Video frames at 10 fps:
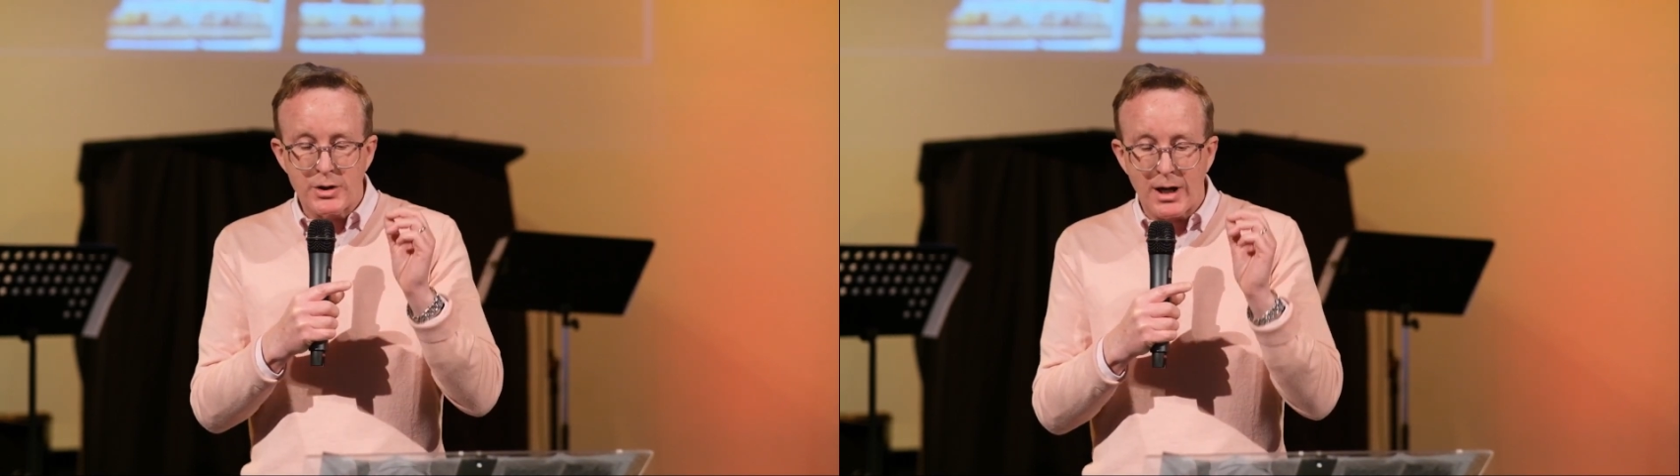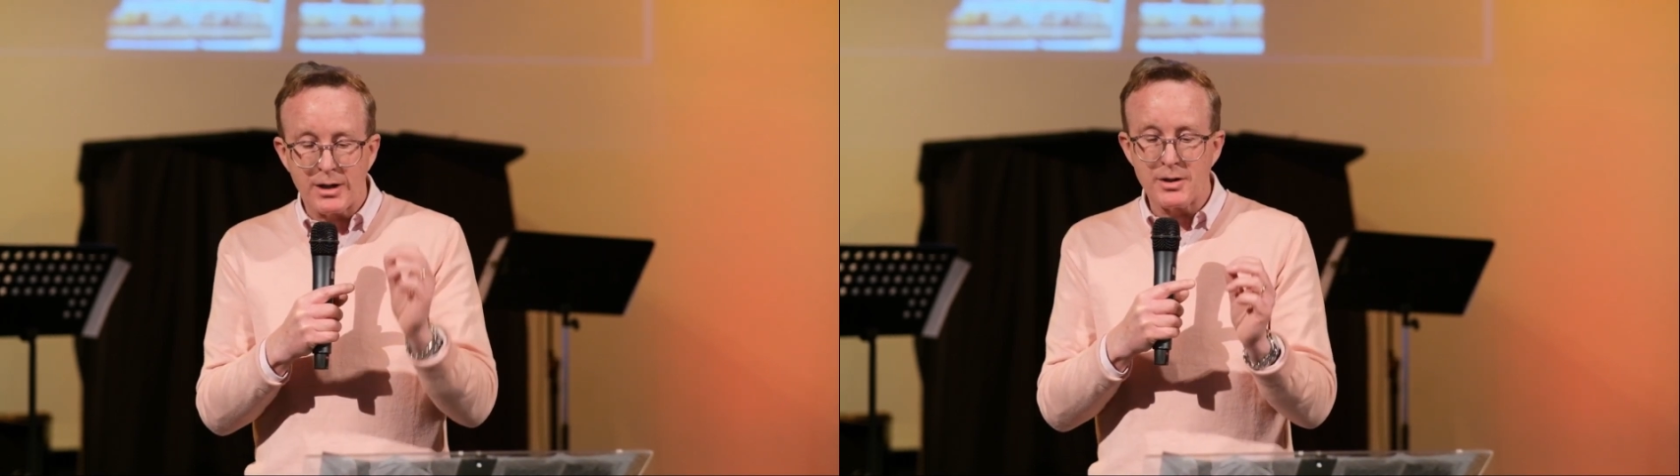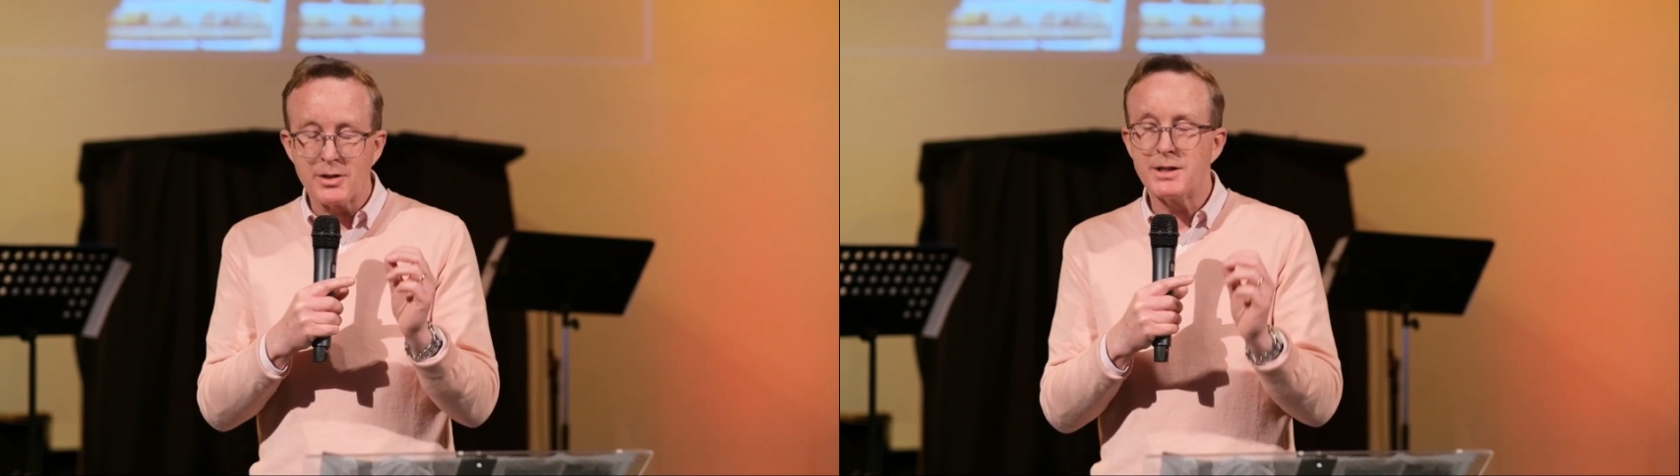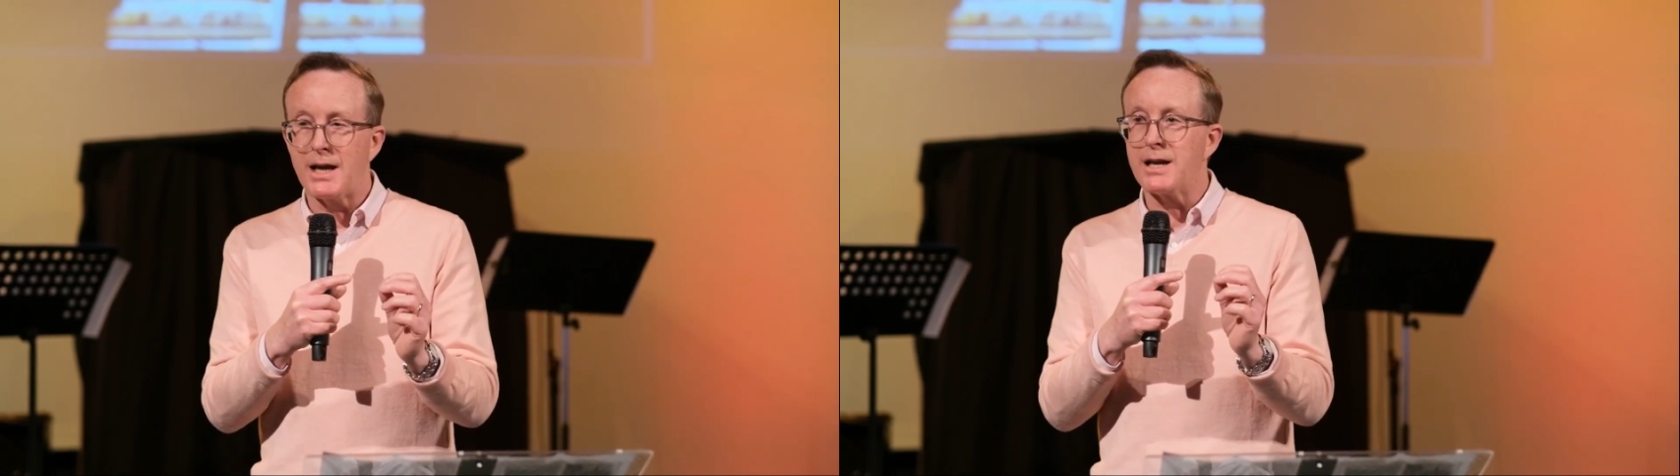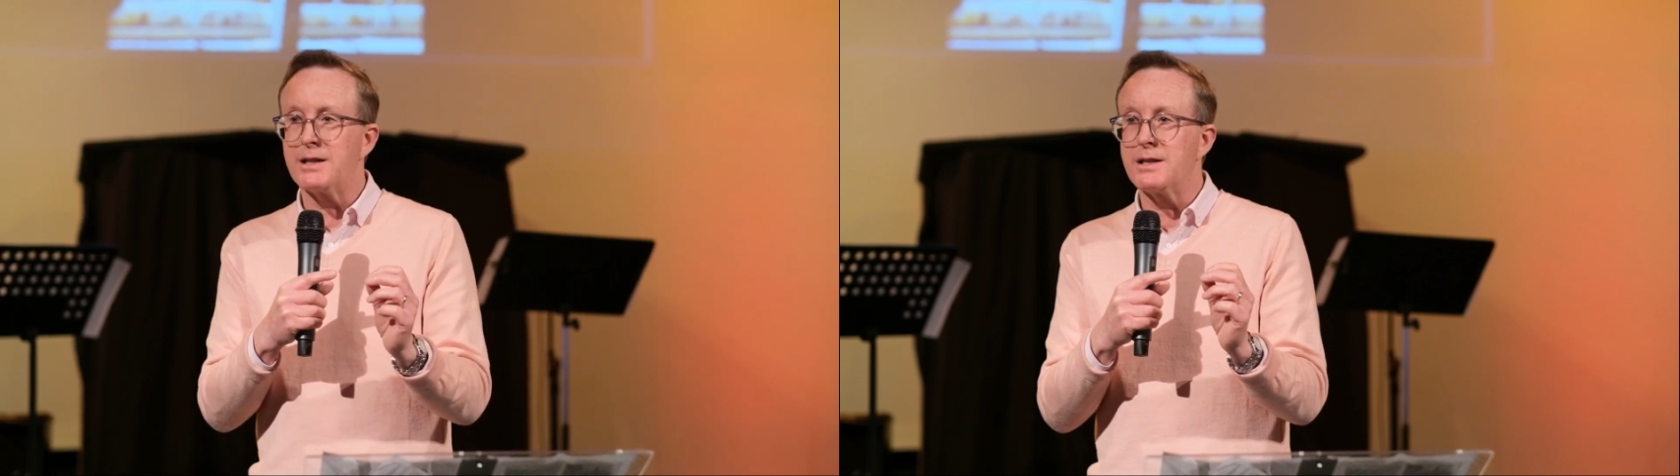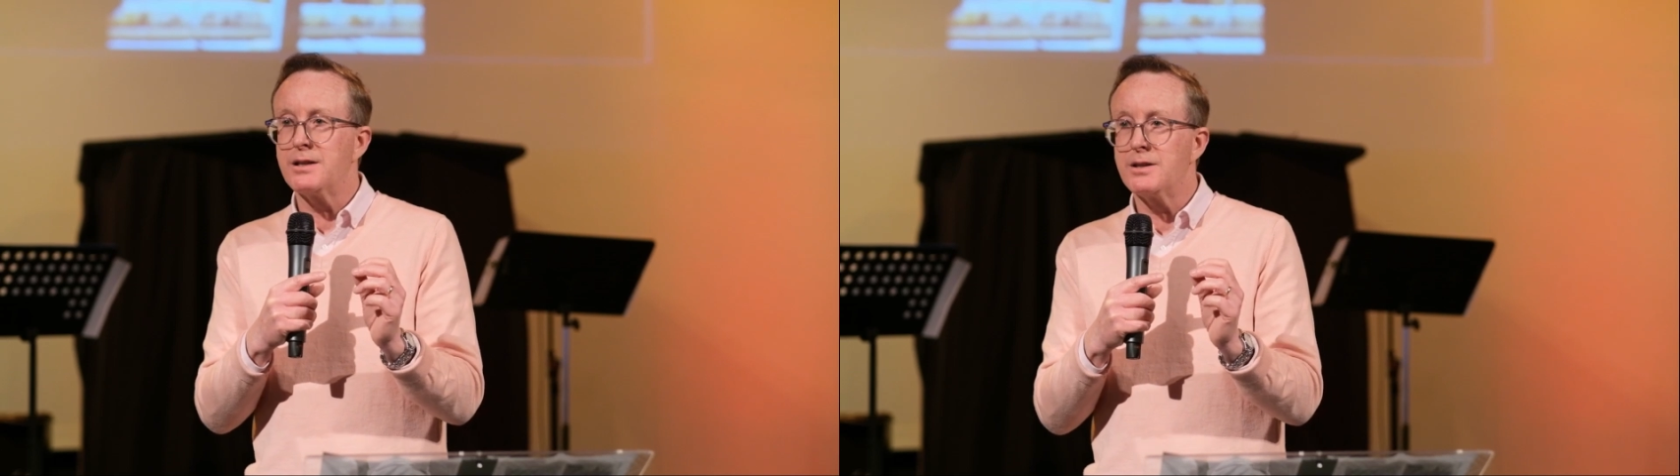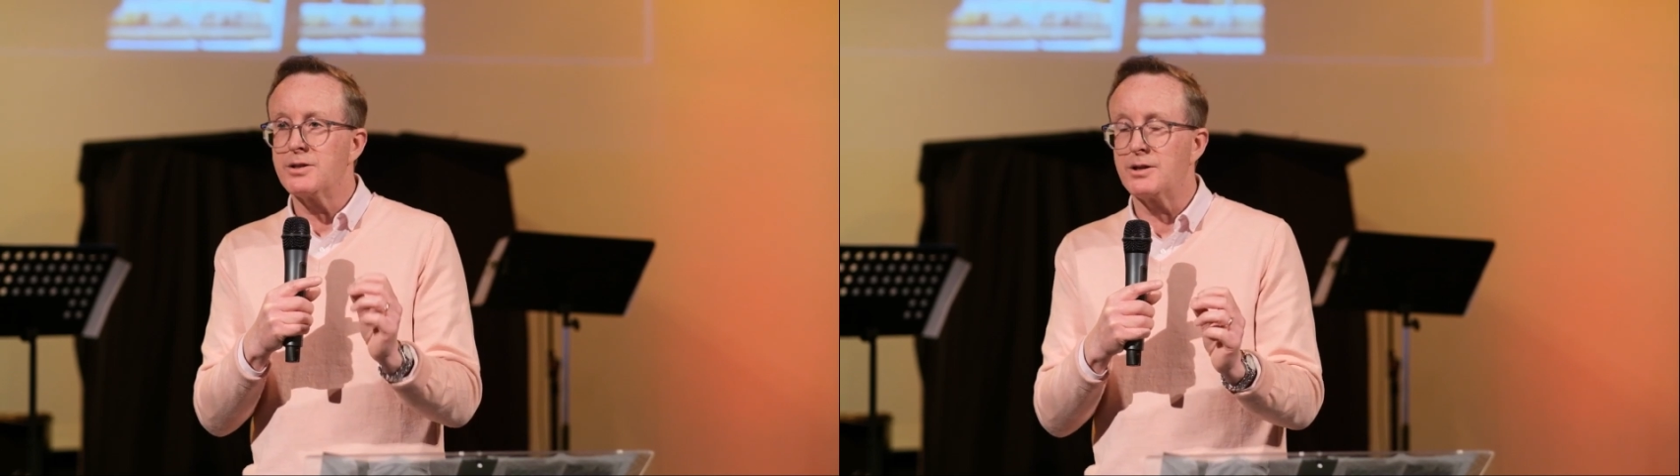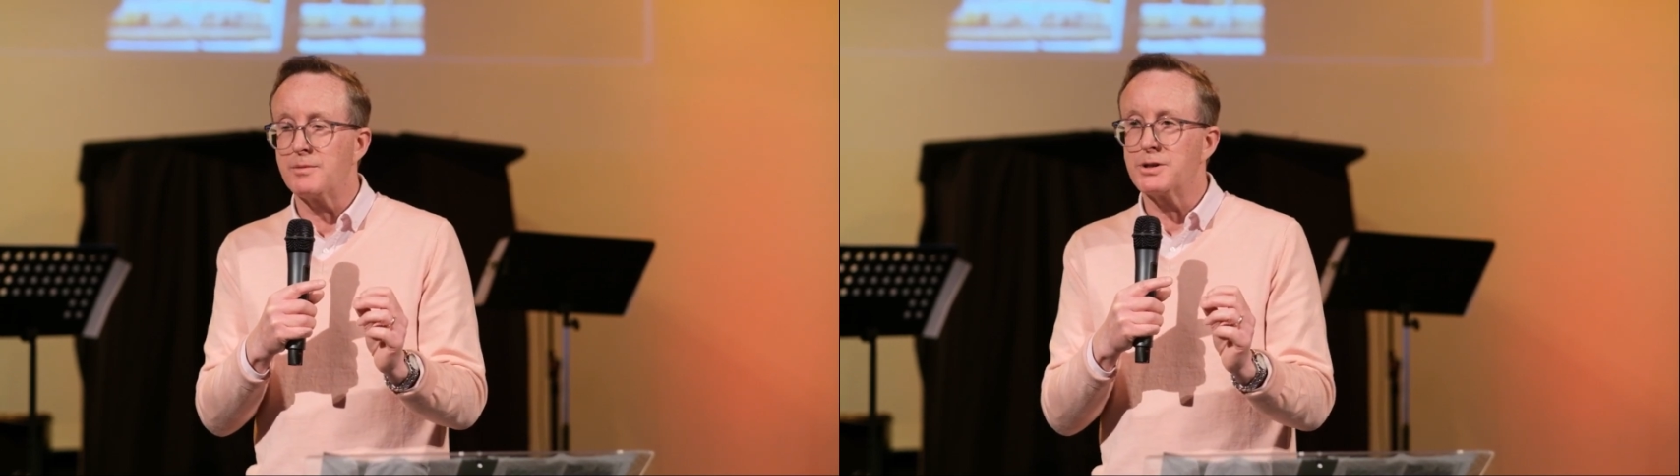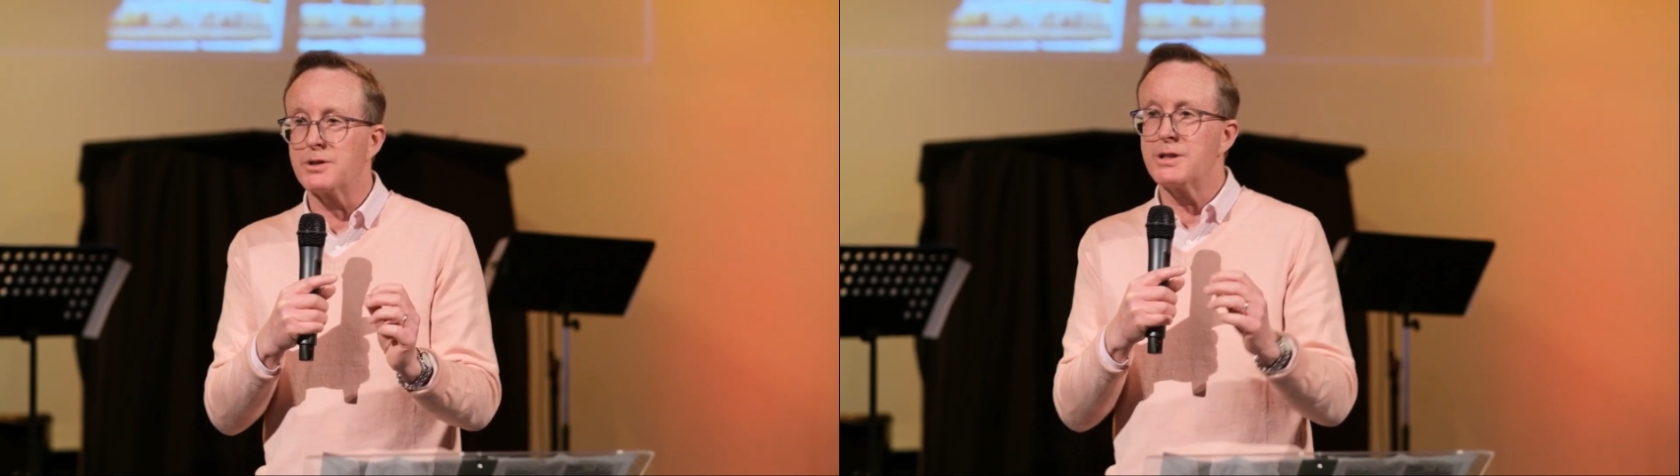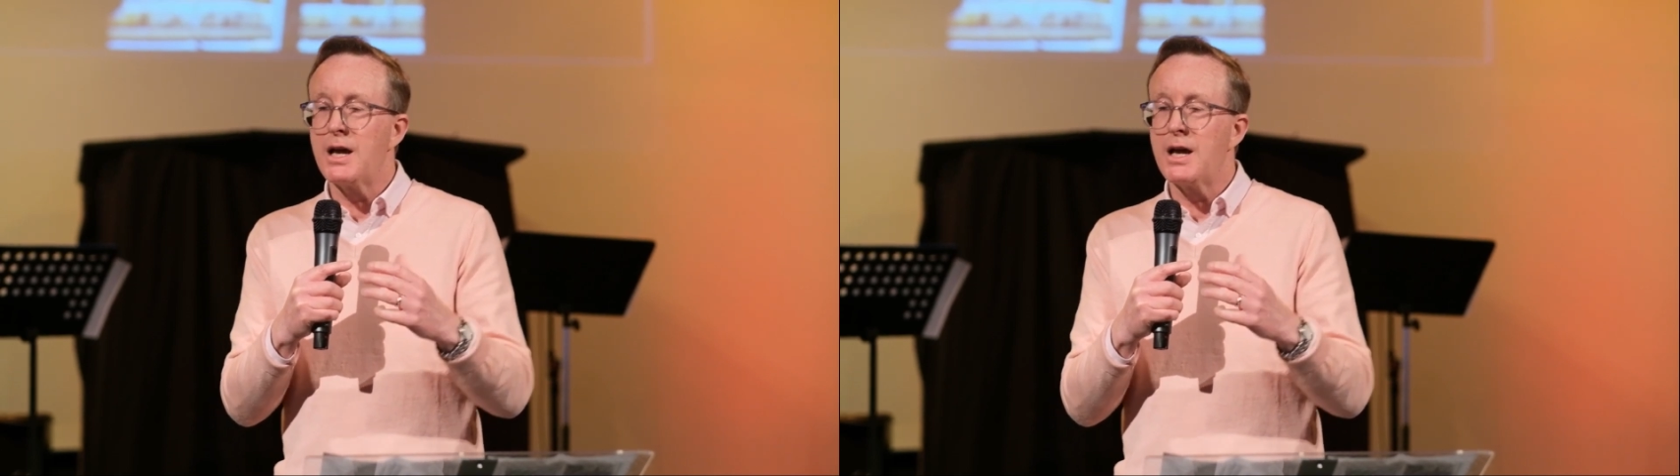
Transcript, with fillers: understand the scriptures.